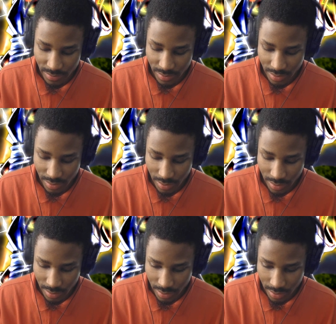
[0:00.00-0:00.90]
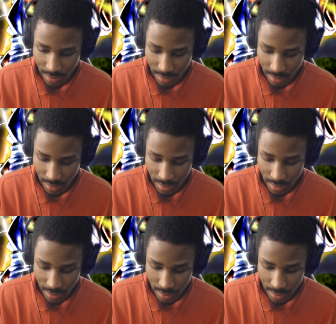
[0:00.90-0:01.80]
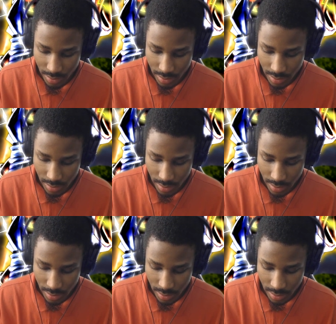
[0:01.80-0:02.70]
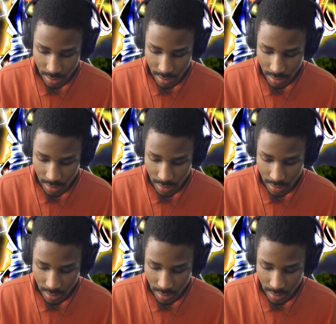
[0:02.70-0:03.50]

[no speech]